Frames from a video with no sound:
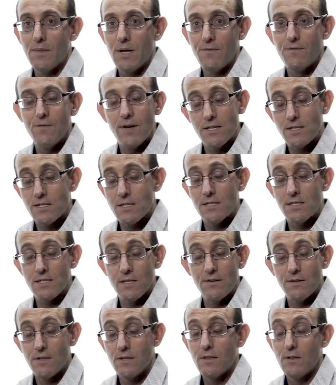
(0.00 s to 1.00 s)
investors
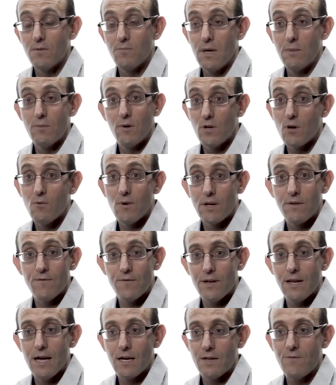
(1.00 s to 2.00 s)
and people who want
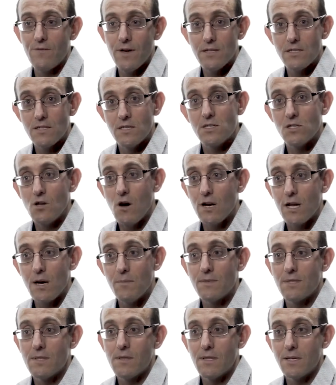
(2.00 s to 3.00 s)
to invest in
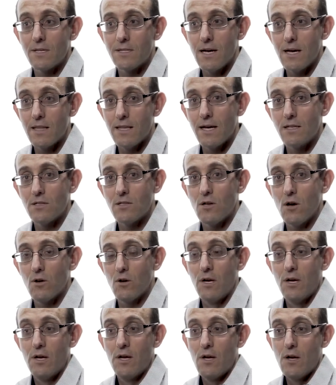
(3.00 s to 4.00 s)
startups and things like that.
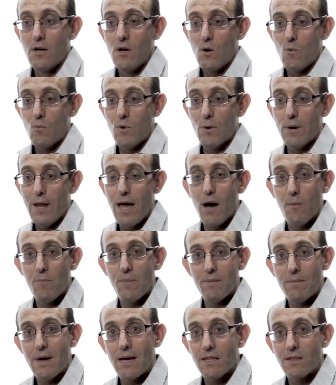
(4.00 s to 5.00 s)
So we would help
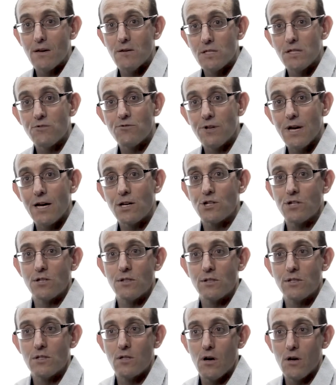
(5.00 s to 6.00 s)
and make those
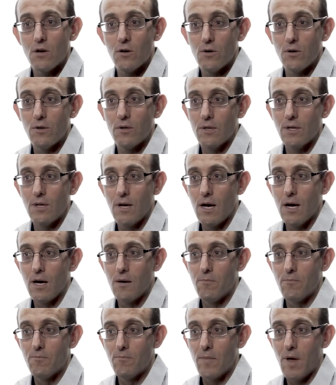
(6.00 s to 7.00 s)
introductions. So
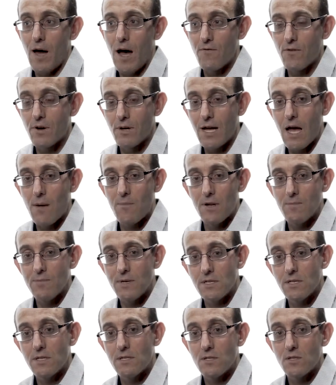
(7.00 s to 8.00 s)
I've got a couple of
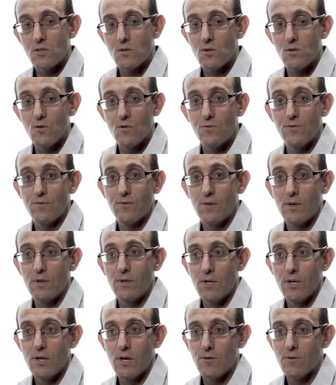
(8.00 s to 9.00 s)
businesses
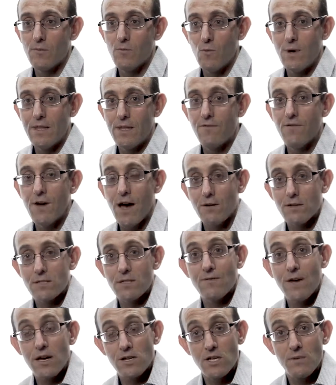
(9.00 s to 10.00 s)
where their founders
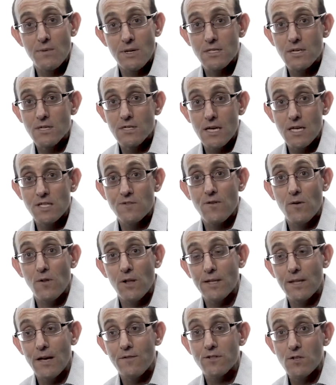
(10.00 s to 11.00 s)
have actually been successful
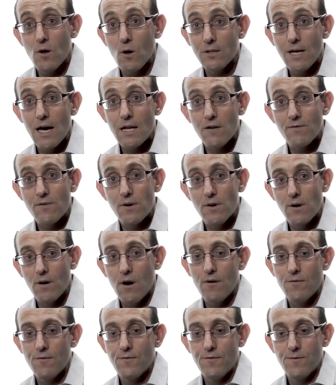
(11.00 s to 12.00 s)
and they've sold out
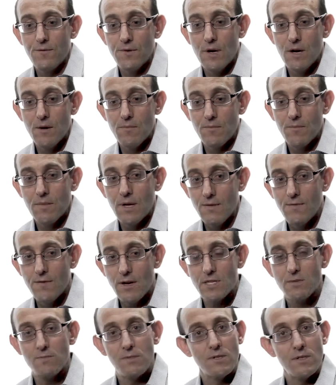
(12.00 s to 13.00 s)
of
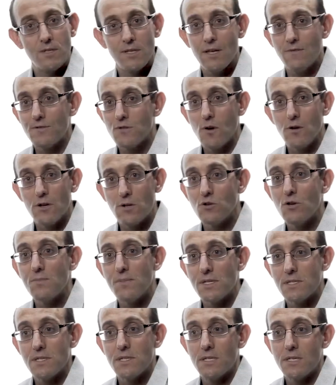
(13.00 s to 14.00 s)
investments and they've started new
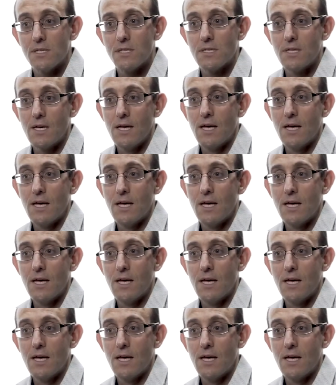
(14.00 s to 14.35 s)
businesses,